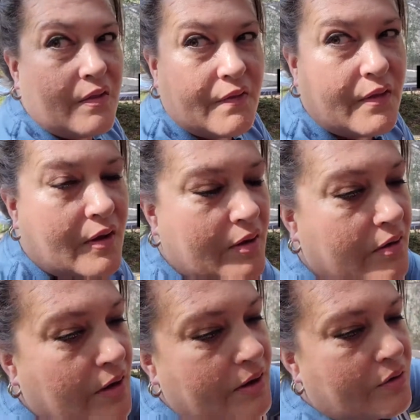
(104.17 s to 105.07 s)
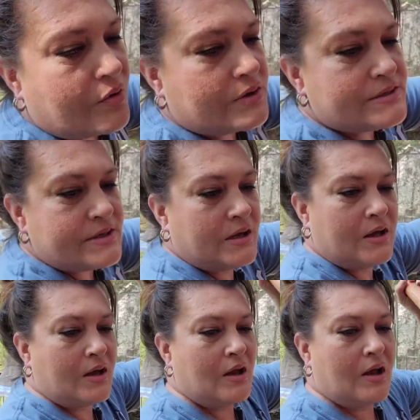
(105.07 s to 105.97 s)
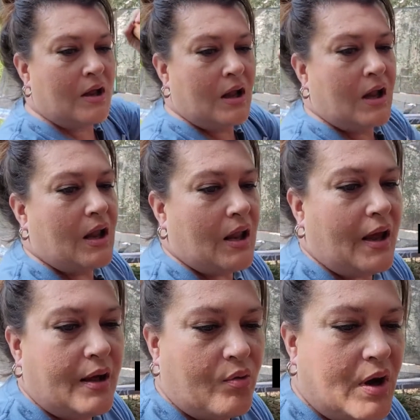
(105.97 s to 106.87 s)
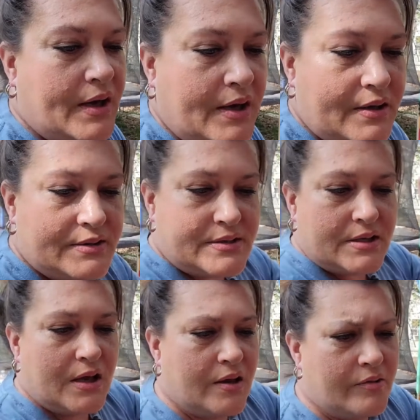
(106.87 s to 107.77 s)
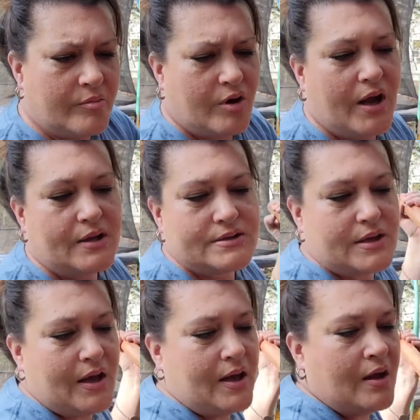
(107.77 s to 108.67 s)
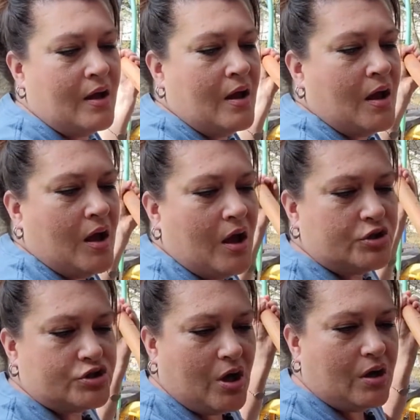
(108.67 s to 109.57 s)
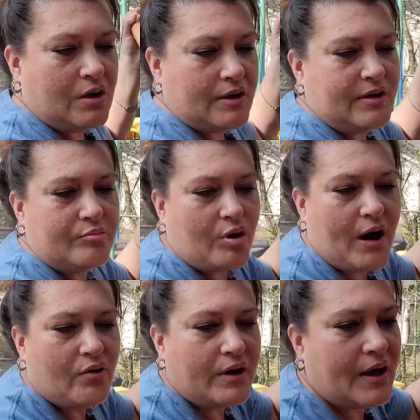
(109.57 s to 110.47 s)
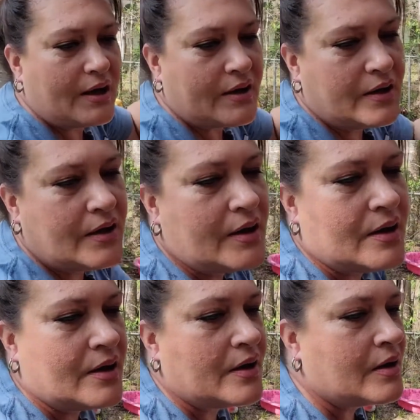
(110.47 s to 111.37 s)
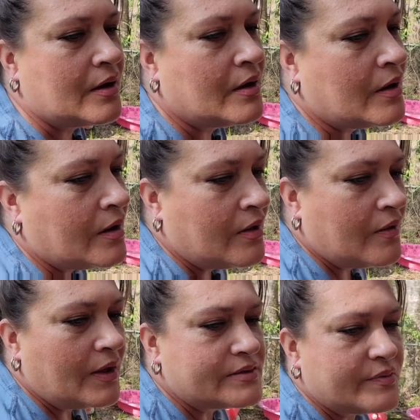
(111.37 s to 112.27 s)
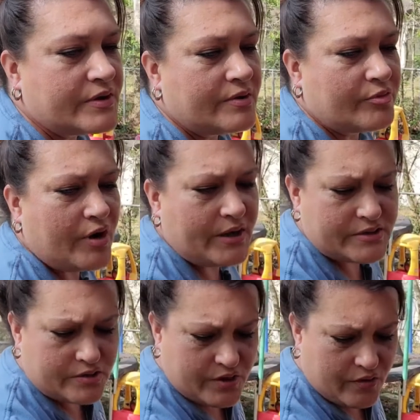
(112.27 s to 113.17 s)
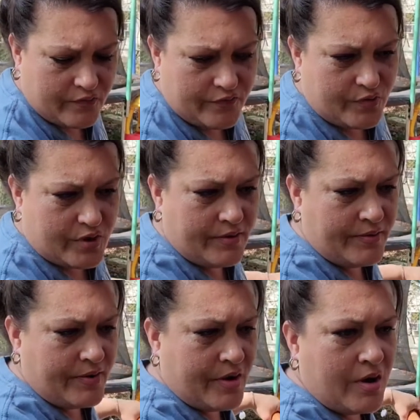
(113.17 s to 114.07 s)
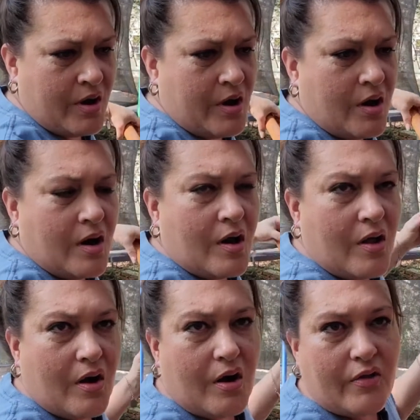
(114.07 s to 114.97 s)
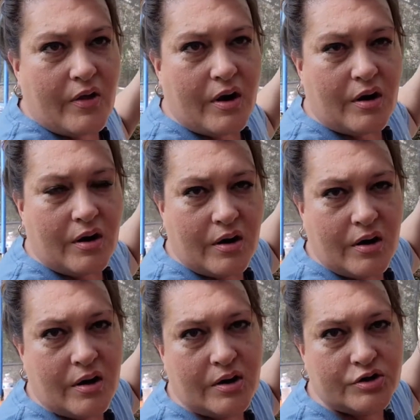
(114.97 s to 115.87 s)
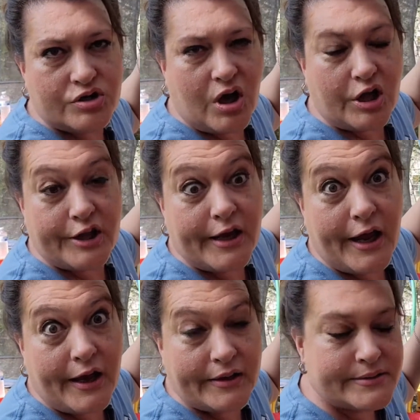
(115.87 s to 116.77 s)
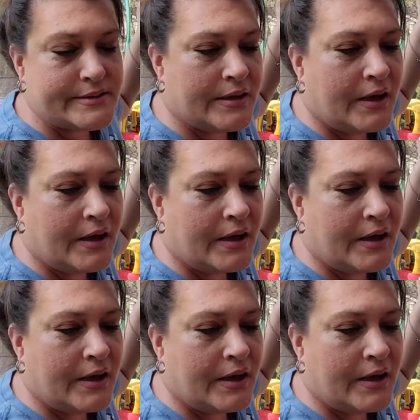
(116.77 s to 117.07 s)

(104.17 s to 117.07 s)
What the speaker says: The leghorns lay white eggs and the Morans lay a chocolatey brown egg. That's what the Morans are known for, are their chocolate eggs.